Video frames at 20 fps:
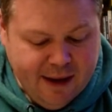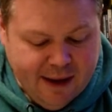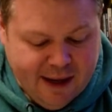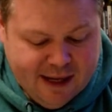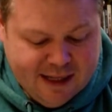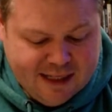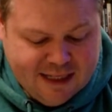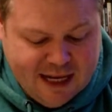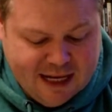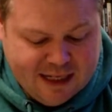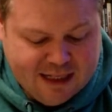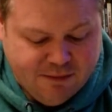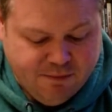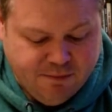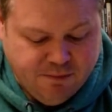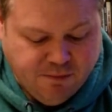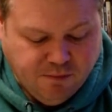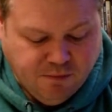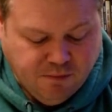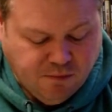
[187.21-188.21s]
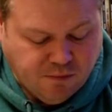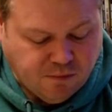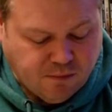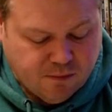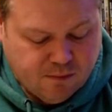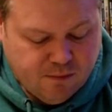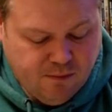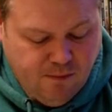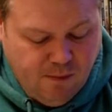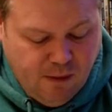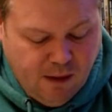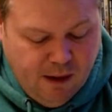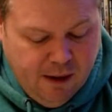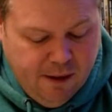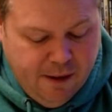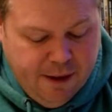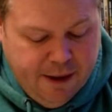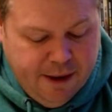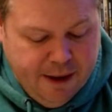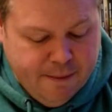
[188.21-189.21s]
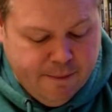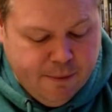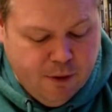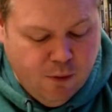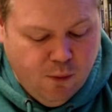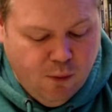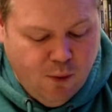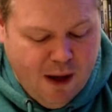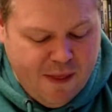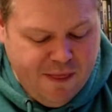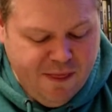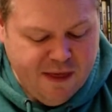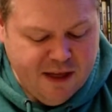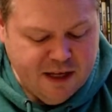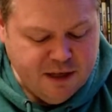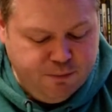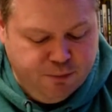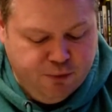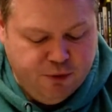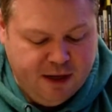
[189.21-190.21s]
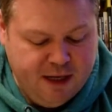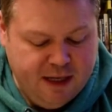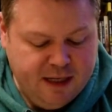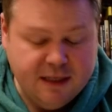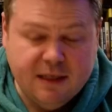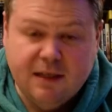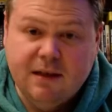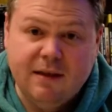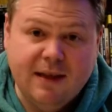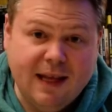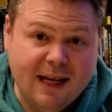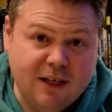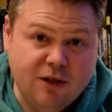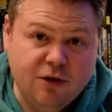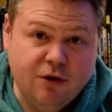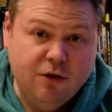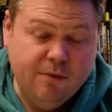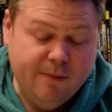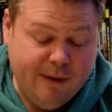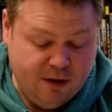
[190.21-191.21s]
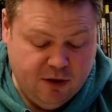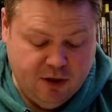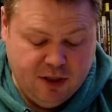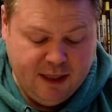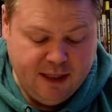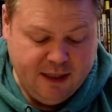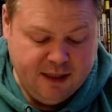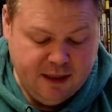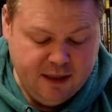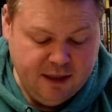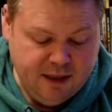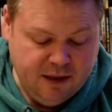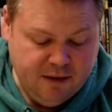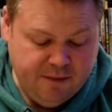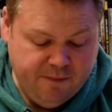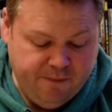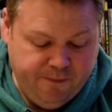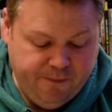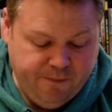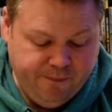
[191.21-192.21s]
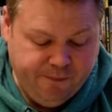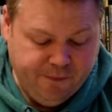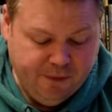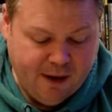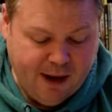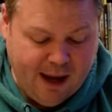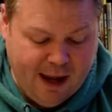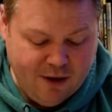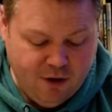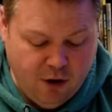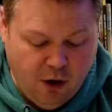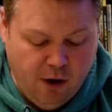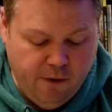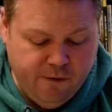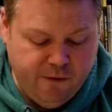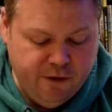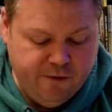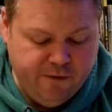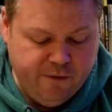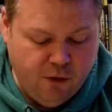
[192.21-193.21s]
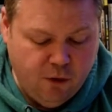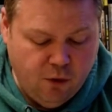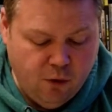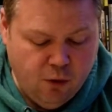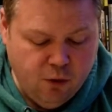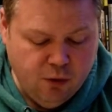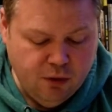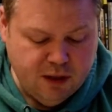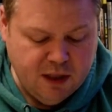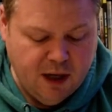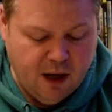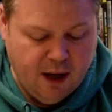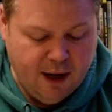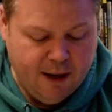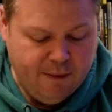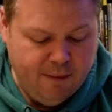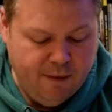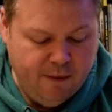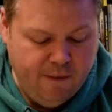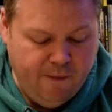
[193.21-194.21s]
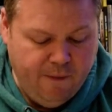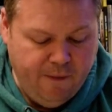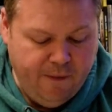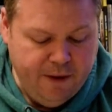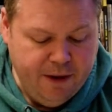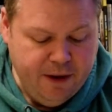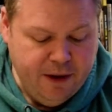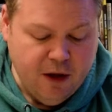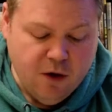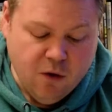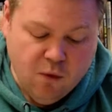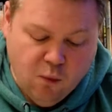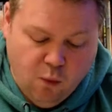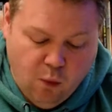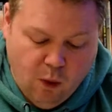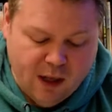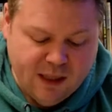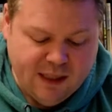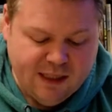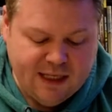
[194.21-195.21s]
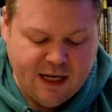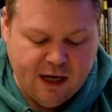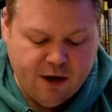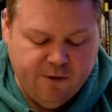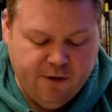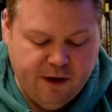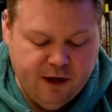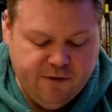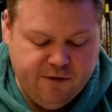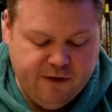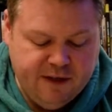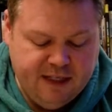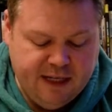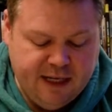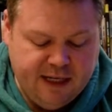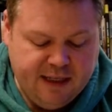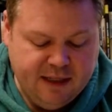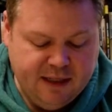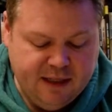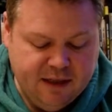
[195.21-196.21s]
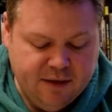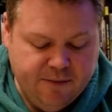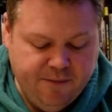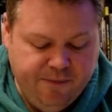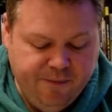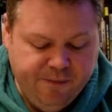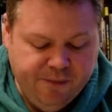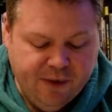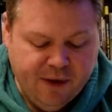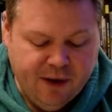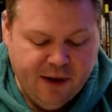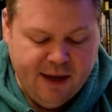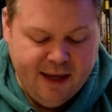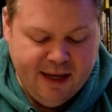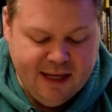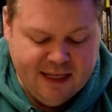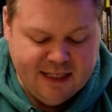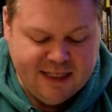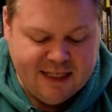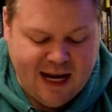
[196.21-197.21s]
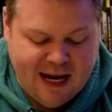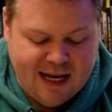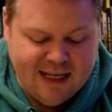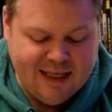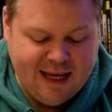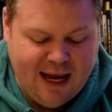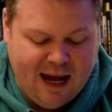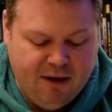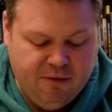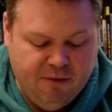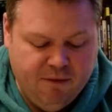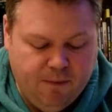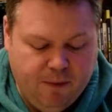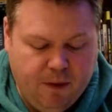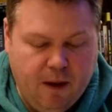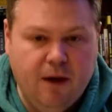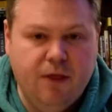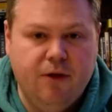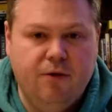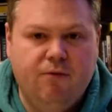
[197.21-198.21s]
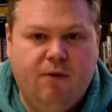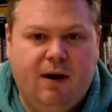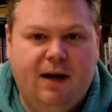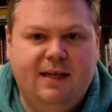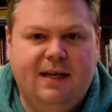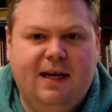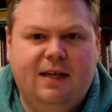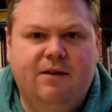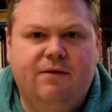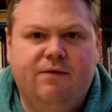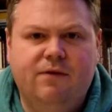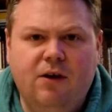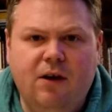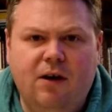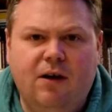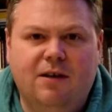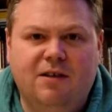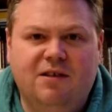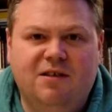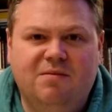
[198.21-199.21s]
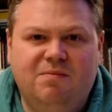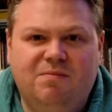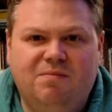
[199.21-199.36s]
It says, but when this priest, that's talking about Jesus, had offered for all time one sacrifice for sins, he sat down at the right hand of God.